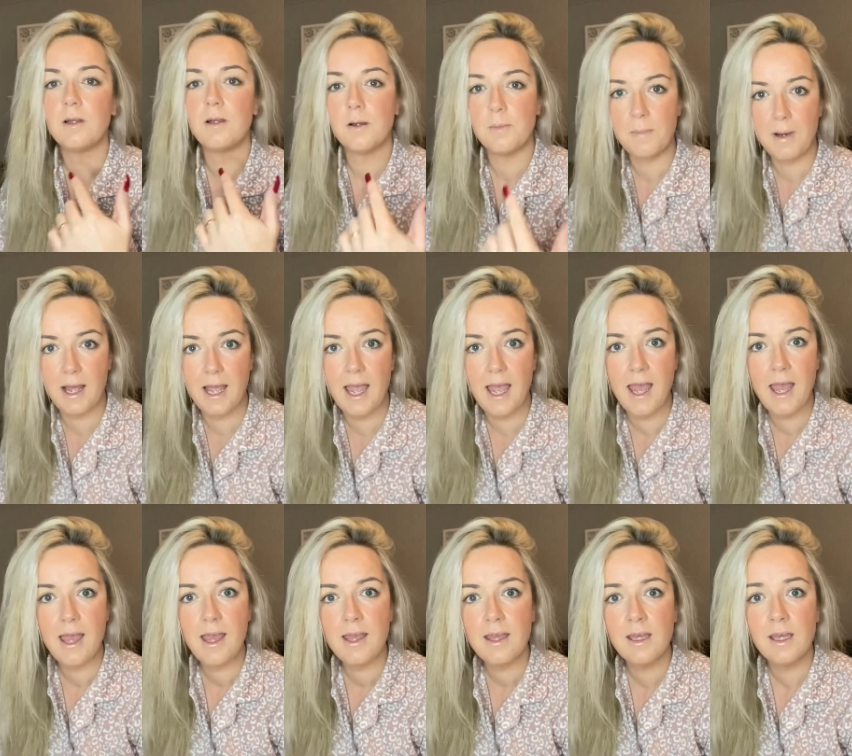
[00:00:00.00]
my
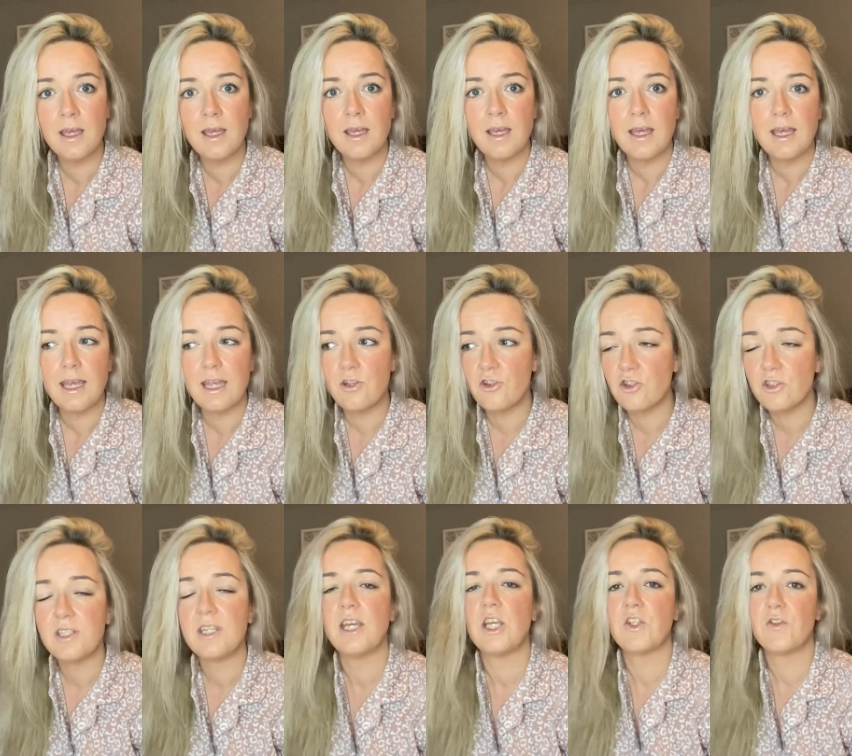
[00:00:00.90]
hair, it
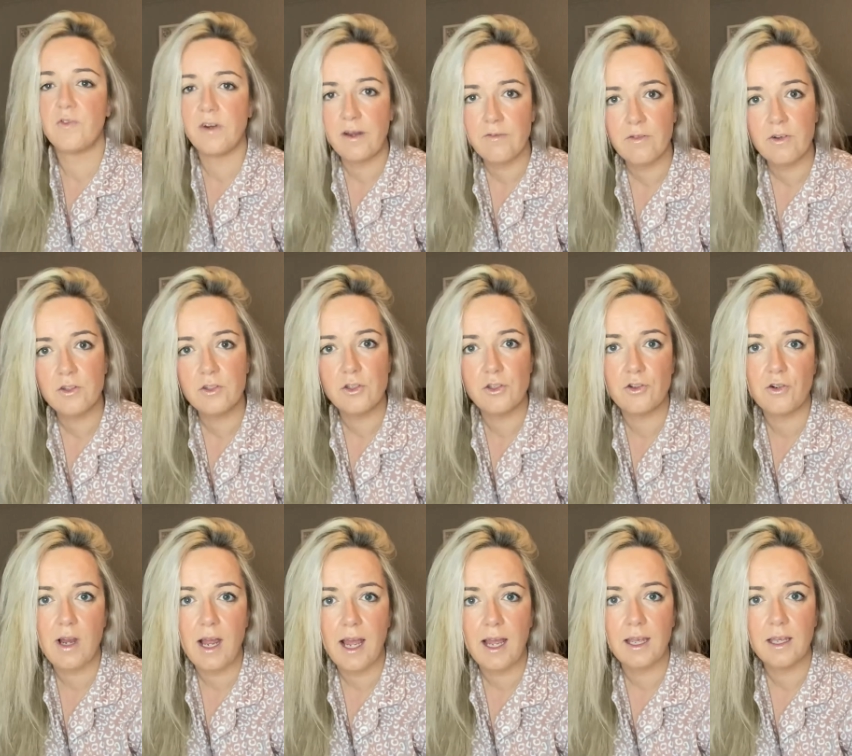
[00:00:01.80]
just takes forever to
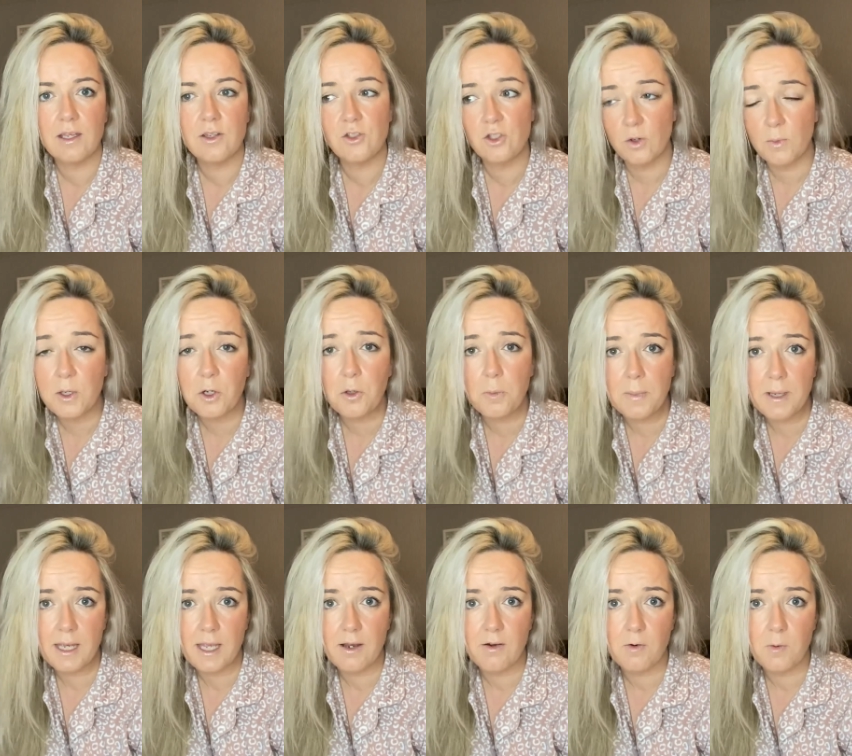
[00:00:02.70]
dry, so we could be
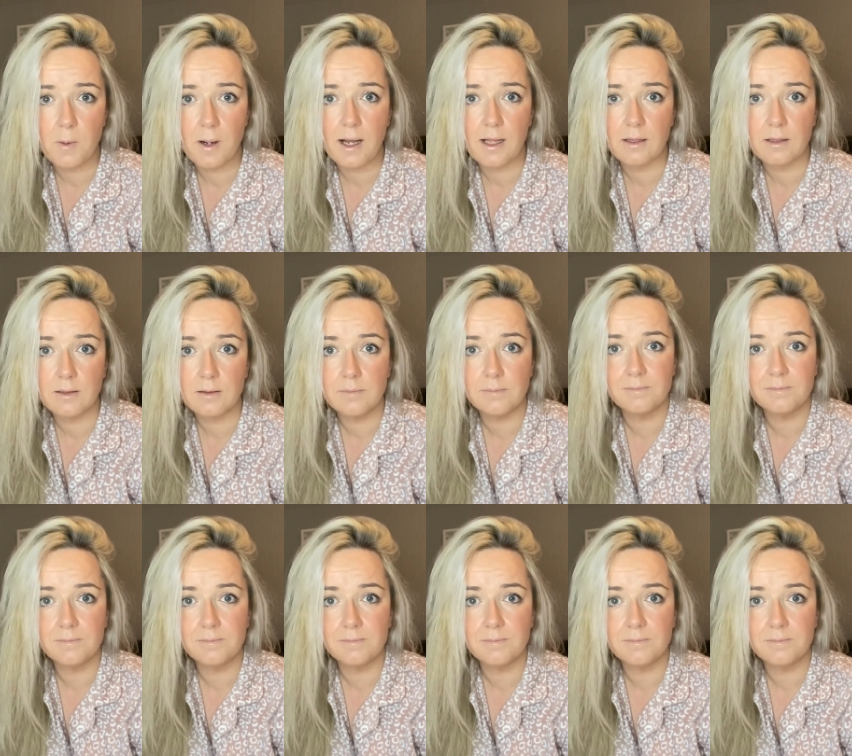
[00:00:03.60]
here a while.